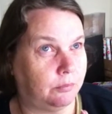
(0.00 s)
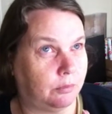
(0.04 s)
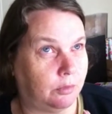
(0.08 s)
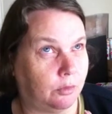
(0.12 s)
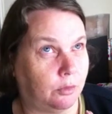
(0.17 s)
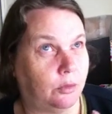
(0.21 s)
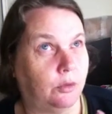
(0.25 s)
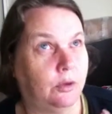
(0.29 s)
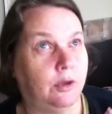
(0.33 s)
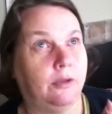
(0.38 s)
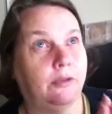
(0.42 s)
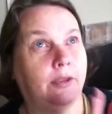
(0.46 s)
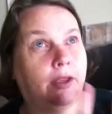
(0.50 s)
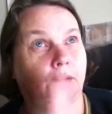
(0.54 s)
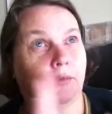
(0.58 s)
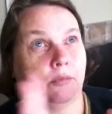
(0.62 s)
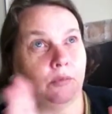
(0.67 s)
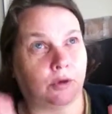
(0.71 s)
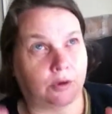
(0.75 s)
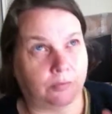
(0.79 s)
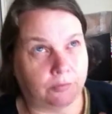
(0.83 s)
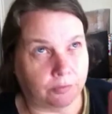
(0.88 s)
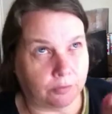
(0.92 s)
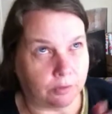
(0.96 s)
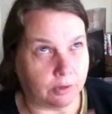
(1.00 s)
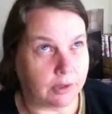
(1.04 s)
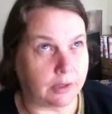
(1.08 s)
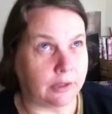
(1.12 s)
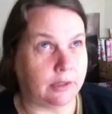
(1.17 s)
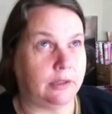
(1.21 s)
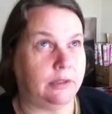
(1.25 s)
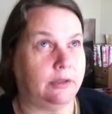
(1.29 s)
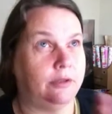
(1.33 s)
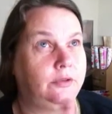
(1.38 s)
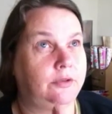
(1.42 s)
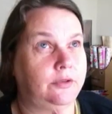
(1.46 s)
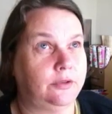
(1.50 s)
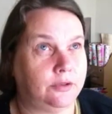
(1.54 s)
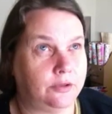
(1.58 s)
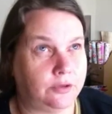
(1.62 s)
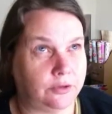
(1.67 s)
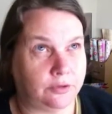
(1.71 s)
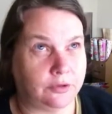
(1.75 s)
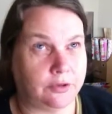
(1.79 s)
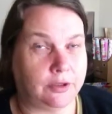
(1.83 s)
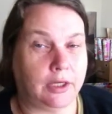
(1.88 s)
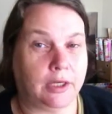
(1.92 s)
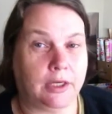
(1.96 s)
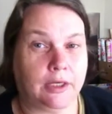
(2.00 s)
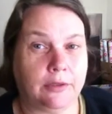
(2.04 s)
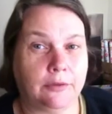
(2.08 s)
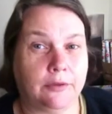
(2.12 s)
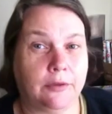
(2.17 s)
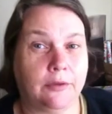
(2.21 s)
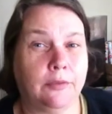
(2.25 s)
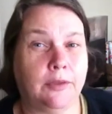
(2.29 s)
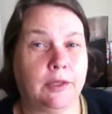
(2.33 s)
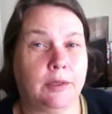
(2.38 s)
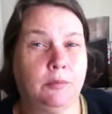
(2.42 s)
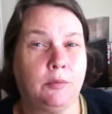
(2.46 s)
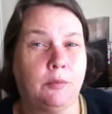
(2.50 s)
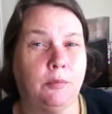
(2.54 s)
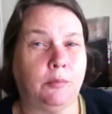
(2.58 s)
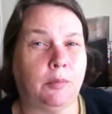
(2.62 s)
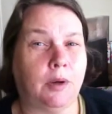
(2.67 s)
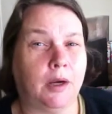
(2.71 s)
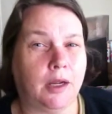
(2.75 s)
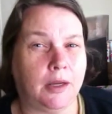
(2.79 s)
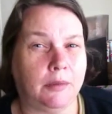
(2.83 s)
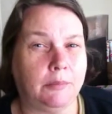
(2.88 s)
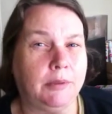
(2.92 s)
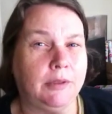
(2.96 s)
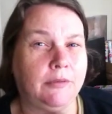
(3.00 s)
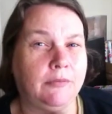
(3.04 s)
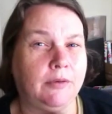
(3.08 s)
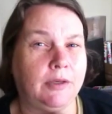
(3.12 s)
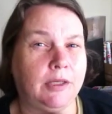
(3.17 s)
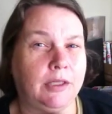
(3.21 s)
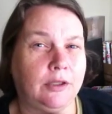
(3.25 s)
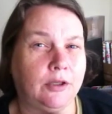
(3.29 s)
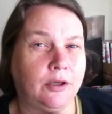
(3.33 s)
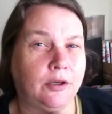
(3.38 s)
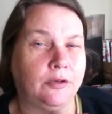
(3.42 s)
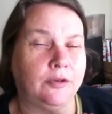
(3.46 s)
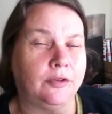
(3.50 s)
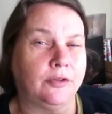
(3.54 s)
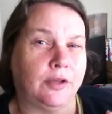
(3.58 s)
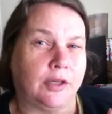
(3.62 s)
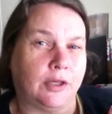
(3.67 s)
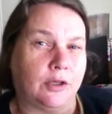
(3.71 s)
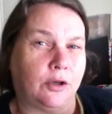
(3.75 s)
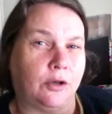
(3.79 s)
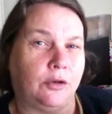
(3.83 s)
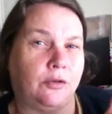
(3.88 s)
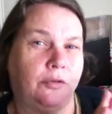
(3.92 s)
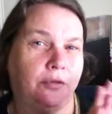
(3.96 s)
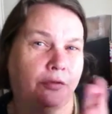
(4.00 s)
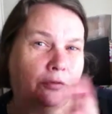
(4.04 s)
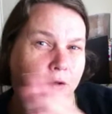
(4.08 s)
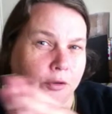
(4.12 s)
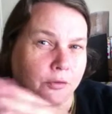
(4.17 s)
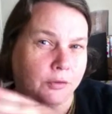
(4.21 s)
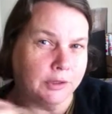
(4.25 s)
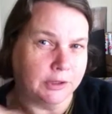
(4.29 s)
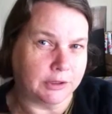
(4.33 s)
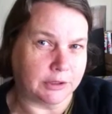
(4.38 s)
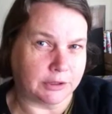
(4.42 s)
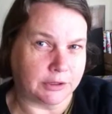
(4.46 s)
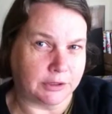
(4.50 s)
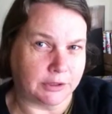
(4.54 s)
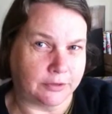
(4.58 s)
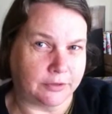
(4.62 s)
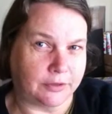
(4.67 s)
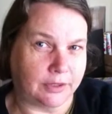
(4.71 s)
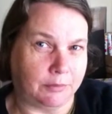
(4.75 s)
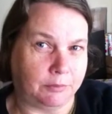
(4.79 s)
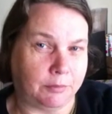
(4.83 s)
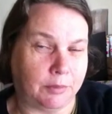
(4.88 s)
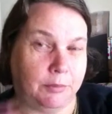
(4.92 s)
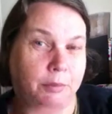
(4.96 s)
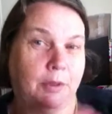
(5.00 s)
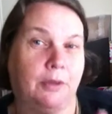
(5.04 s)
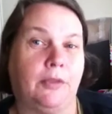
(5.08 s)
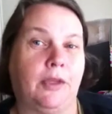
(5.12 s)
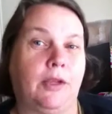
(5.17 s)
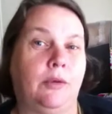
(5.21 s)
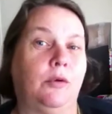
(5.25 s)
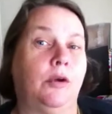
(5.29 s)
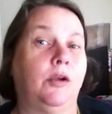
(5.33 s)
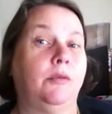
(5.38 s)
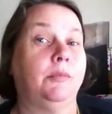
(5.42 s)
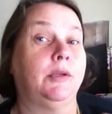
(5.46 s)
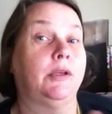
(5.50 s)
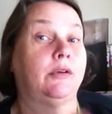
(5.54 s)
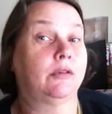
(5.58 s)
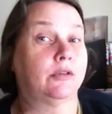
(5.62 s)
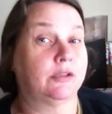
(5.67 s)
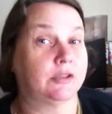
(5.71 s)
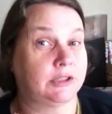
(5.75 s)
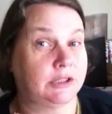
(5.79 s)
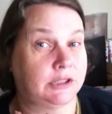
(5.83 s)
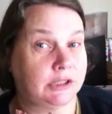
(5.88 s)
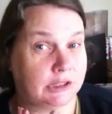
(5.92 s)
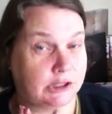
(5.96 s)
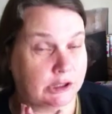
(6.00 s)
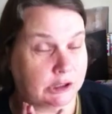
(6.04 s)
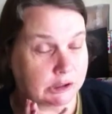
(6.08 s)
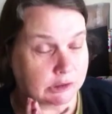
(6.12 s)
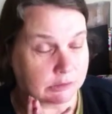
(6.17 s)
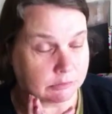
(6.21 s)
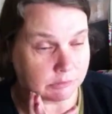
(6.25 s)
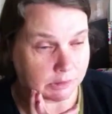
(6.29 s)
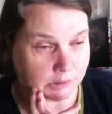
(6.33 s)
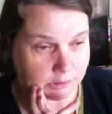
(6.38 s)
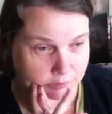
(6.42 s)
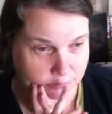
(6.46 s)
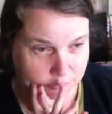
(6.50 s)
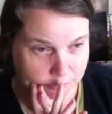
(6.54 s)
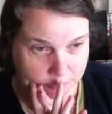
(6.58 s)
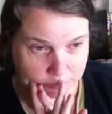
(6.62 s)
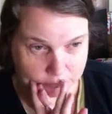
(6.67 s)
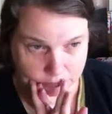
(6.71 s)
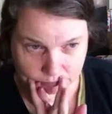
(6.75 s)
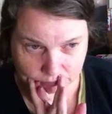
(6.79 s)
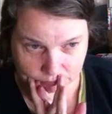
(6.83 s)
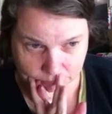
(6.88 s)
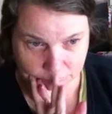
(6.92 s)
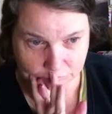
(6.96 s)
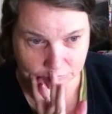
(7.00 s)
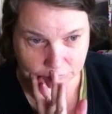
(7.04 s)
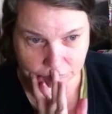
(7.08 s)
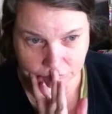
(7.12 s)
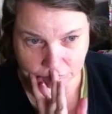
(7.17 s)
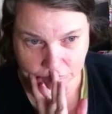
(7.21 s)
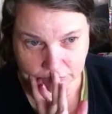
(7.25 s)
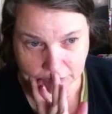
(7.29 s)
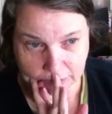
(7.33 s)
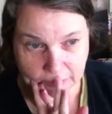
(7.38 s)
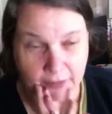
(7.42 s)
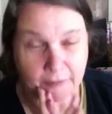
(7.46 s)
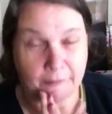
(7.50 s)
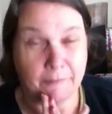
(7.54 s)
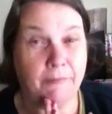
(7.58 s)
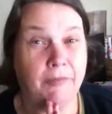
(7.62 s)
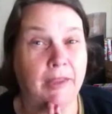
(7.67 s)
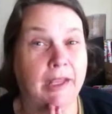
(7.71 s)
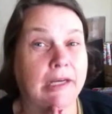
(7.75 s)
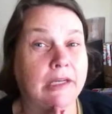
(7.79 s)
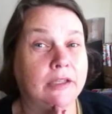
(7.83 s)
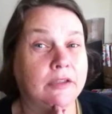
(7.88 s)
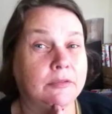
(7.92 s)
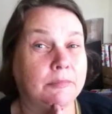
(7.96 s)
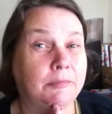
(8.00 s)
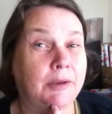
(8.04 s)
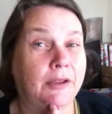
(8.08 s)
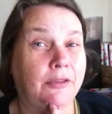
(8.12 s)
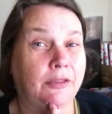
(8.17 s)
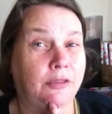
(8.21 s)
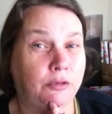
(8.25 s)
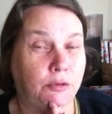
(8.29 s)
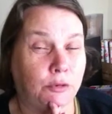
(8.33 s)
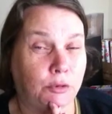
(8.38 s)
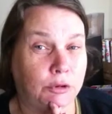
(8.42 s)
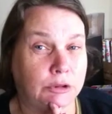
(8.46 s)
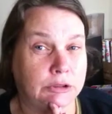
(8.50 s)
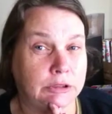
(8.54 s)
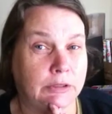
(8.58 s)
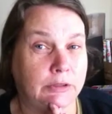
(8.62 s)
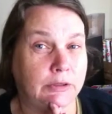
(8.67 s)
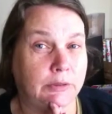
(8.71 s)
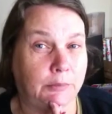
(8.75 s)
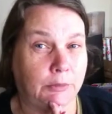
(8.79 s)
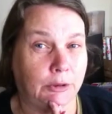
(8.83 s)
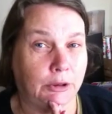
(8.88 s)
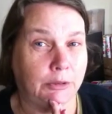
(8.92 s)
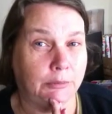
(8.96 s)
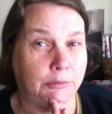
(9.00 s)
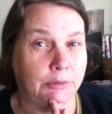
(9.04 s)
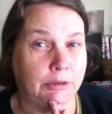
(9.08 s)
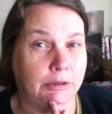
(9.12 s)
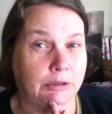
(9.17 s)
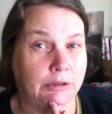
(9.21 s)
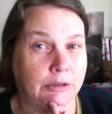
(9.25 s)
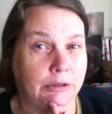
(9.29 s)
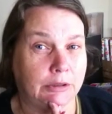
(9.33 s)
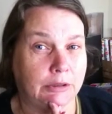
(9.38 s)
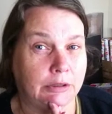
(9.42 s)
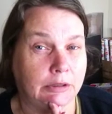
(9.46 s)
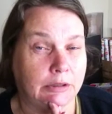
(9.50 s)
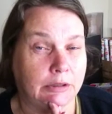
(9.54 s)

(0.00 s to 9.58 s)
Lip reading: all of that waffle is to say that there might be videos that go through into December, but they won't be cross-stitching ones. That is my thought at the moment.